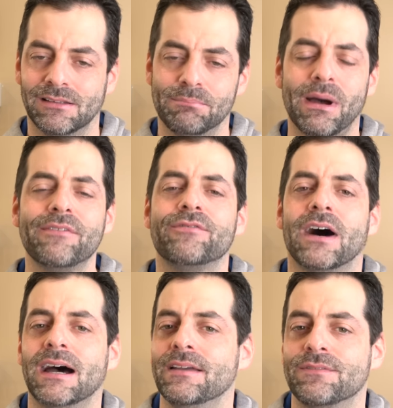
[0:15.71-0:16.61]
my
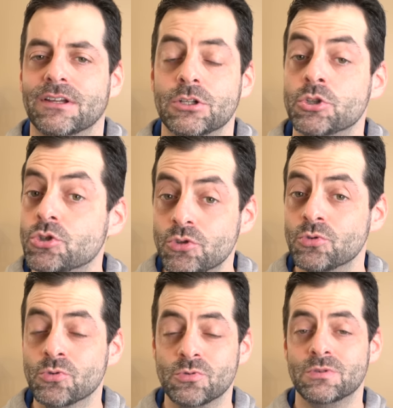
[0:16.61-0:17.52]
five
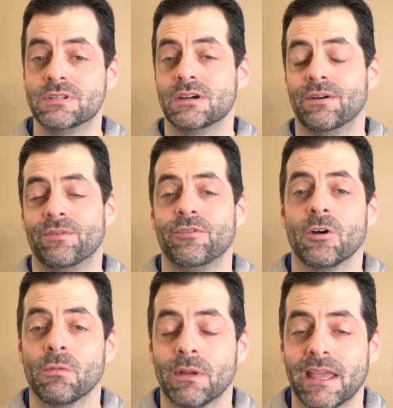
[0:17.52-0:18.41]
do's
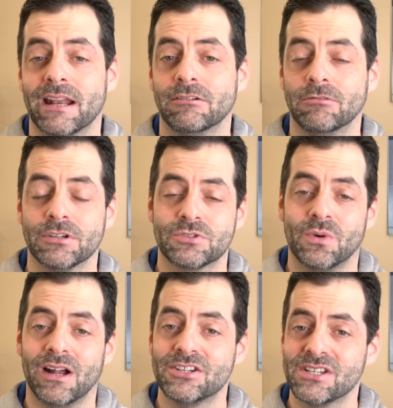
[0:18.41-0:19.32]
for a mechanical
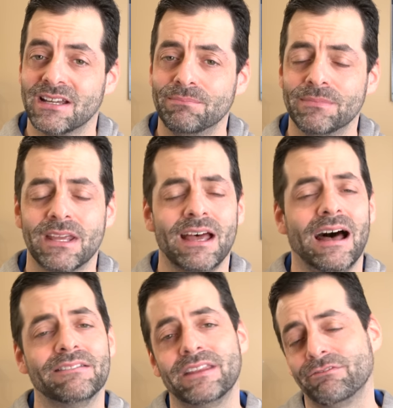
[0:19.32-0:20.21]
wristwatch, and um,
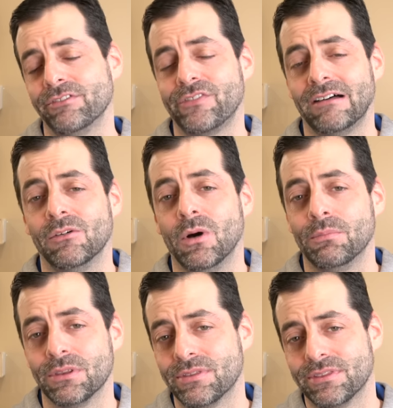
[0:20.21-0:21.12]
I'll definitely follow
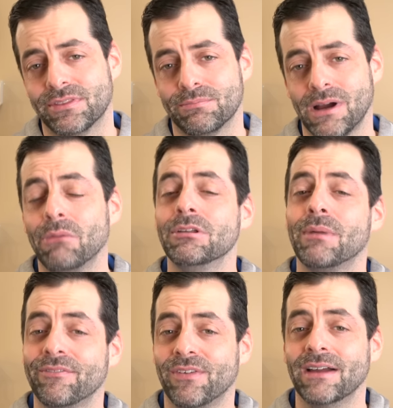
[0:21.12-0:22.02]
up with probably
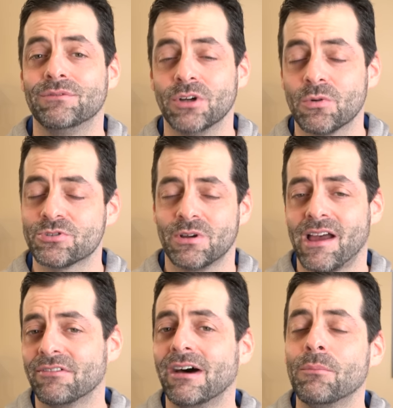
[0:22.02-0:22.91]
my five don'ts. although I
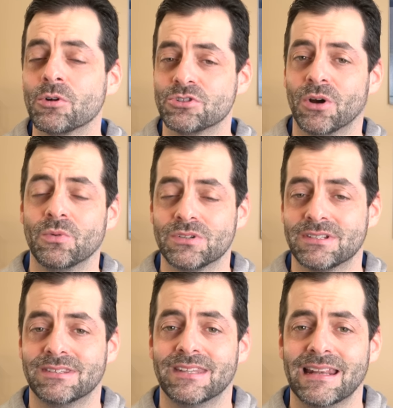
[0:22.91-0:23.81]
have a lot more
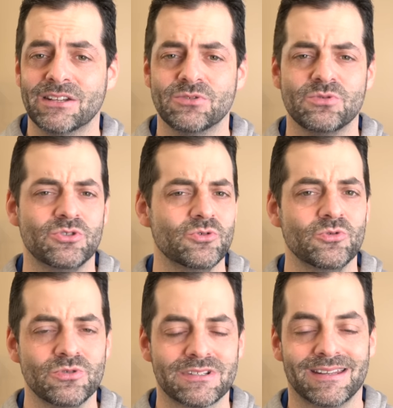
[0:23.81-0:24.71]
don'ts than I do
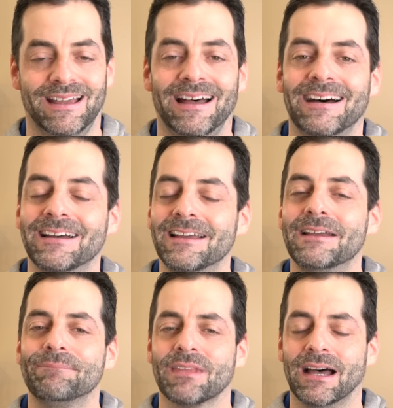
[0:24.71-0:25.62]
do's. Uh,
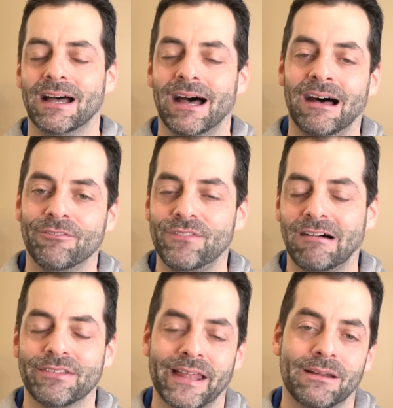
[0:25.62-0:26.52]
uh, I'll
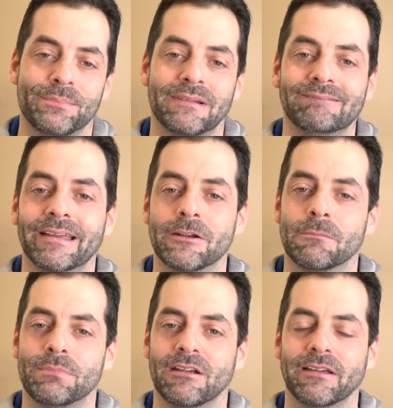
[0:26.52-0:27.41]
follow that up at a later
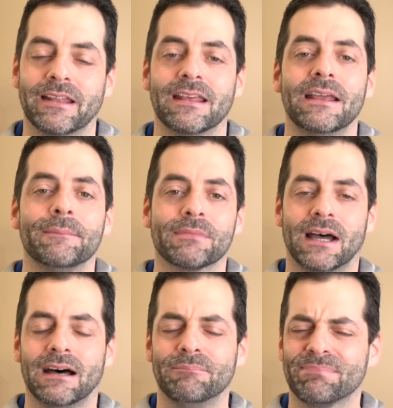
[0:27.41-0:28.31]
period.
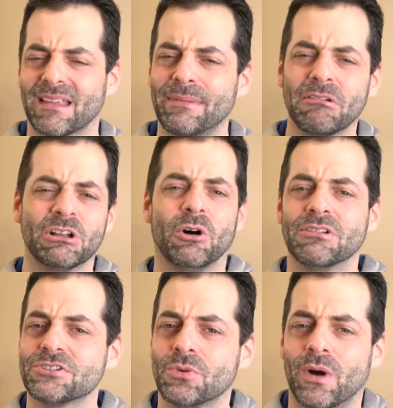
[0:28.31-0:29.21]
Um, I'm not really
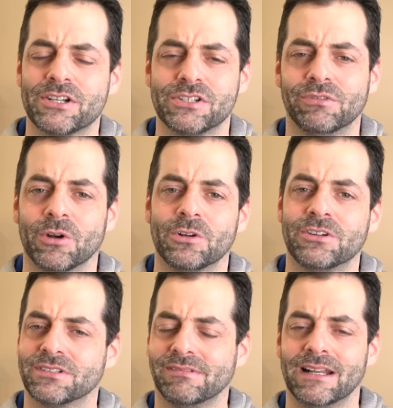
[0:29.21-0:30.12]
calling this a watch and learn
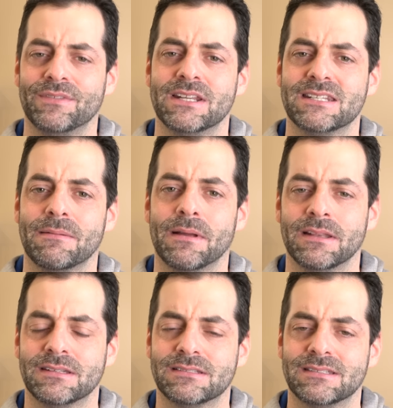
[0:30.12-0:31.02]
because a lot of it is a
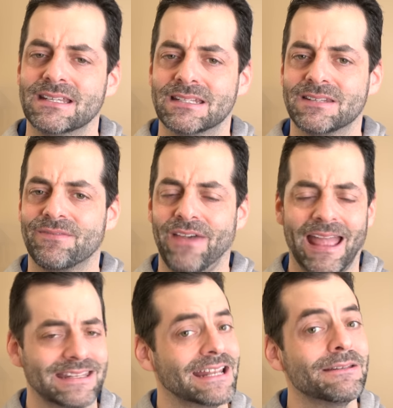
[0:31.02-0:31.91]
it's it's
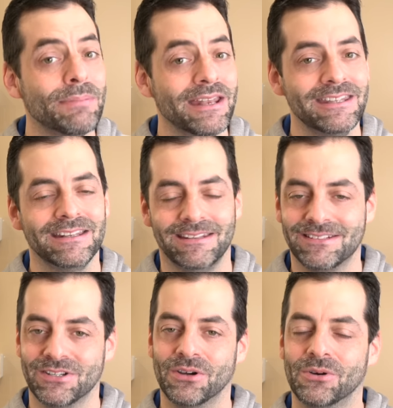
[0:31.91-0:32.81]
fact and opinion.
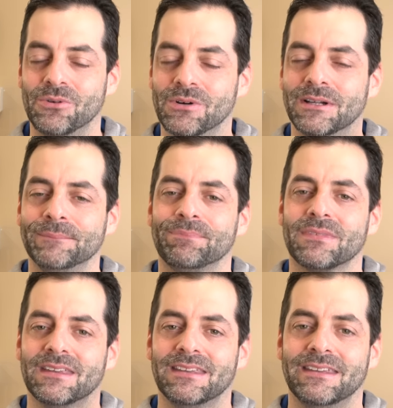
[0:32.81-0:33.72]
So,
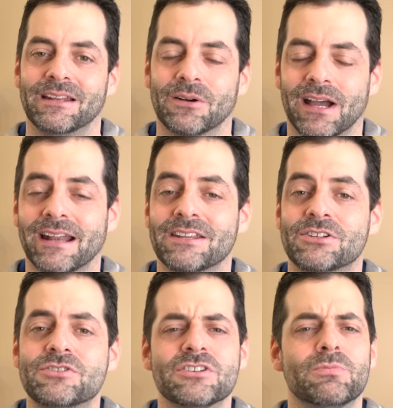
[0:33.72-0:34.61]
you know, kind of
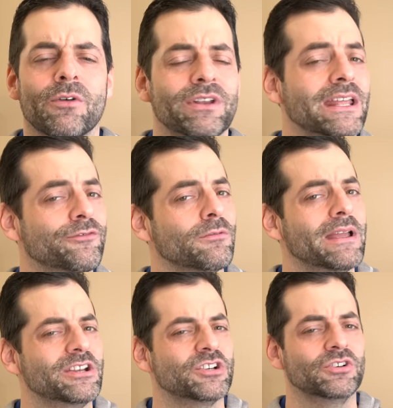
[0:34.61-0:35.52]
just more of an
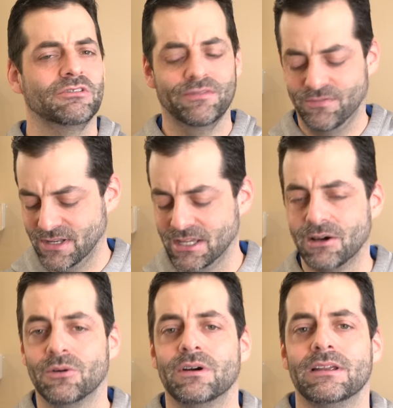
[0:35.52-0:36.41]
informational
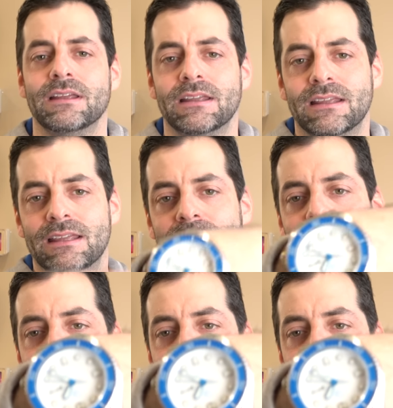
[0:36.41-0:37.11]
video. Uh,